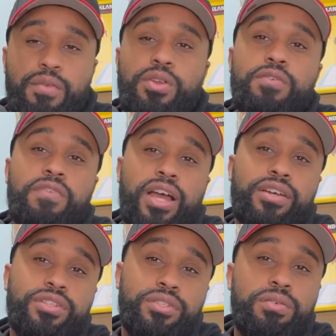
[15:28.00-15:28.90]
then when you
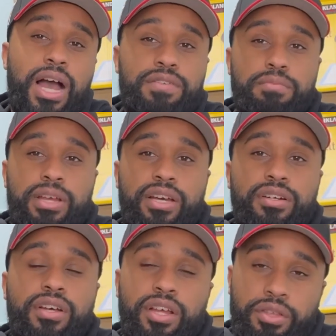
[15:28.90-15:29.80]
finally do have a
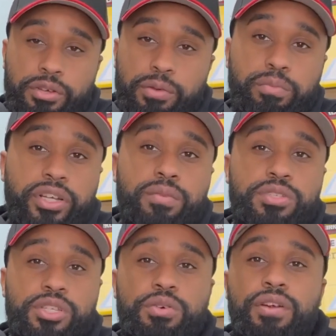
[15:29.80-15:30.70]
male, you can breed
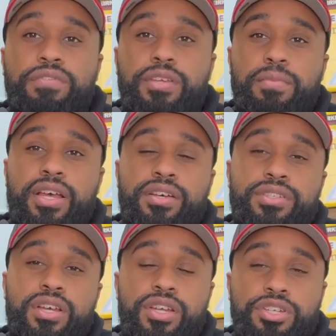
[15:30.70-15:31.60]
him to your
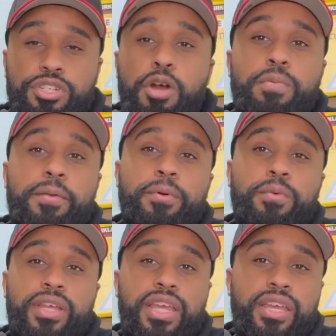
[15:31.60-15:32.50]
females, show people
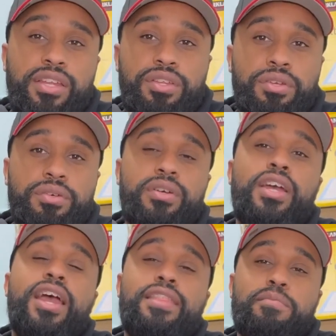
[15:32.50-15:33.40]
what he can do,
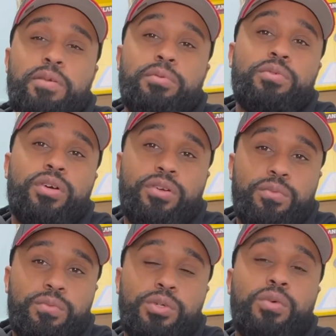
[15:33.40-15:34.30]
and then people
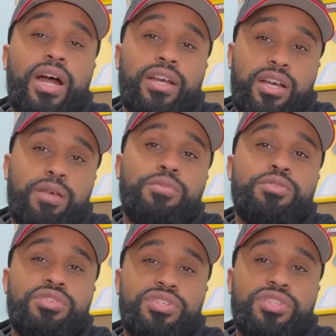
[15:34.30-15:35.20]
will want to come
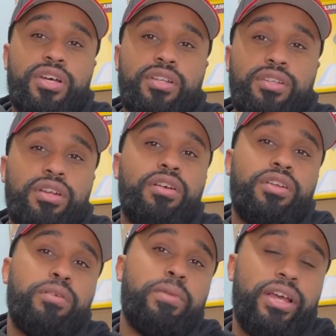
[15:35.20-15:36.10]
use your stud,
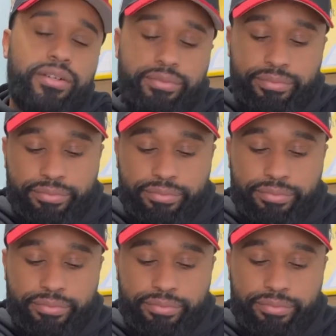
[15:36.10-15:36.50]
your male.